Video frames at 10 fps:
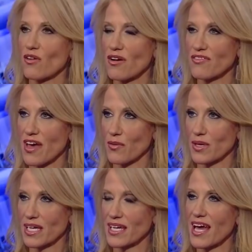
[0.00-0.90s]
off that
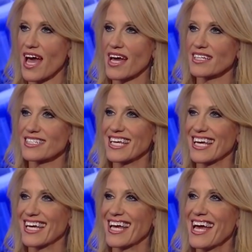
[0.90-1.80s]
week. And
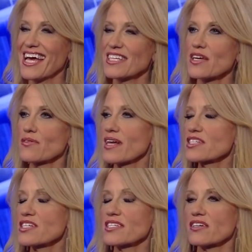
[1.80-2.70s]
so that's just